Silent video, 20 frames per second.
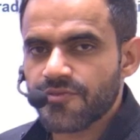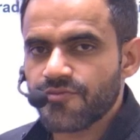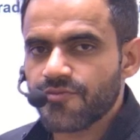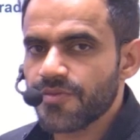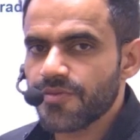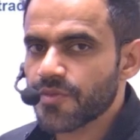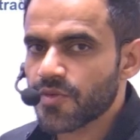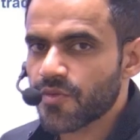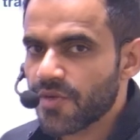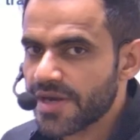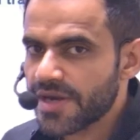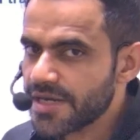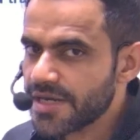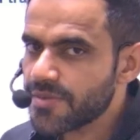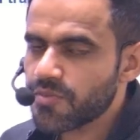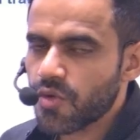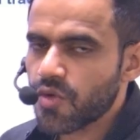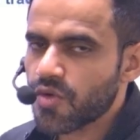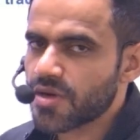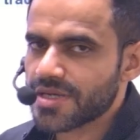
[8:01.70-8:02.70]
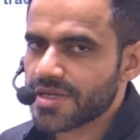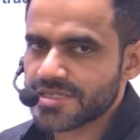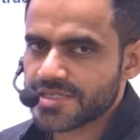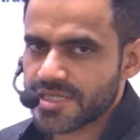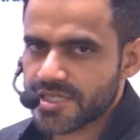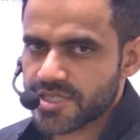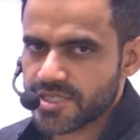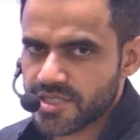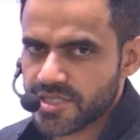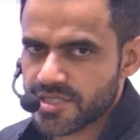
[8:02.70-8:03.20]
we provided more
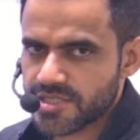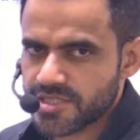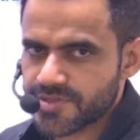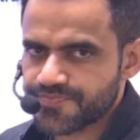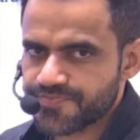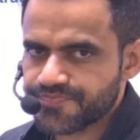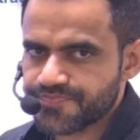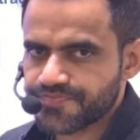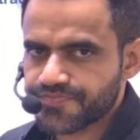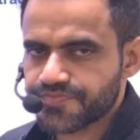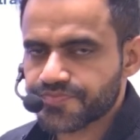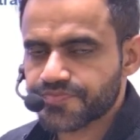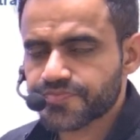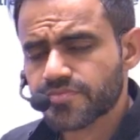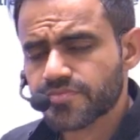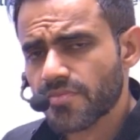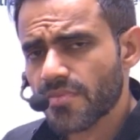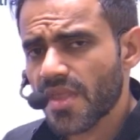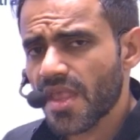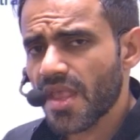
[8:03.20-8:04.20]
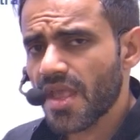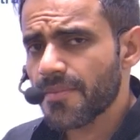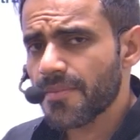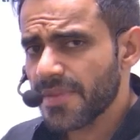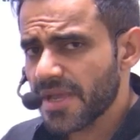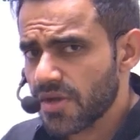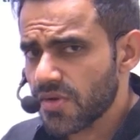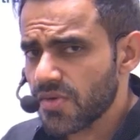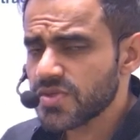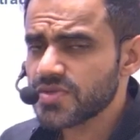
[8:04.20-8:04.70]
concessions.
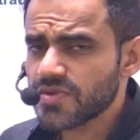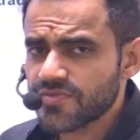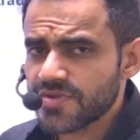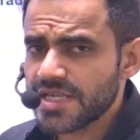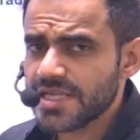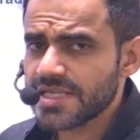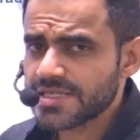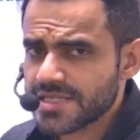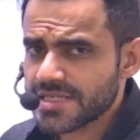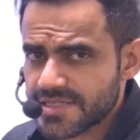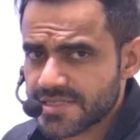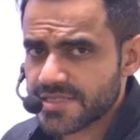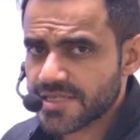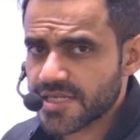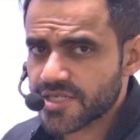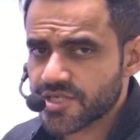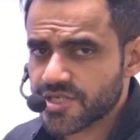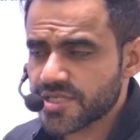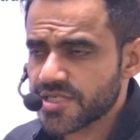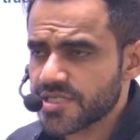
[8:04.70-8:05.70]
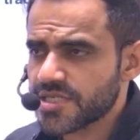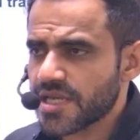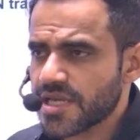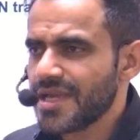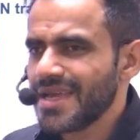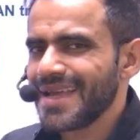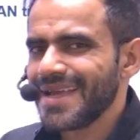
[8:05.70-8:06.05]
Because of these concessions,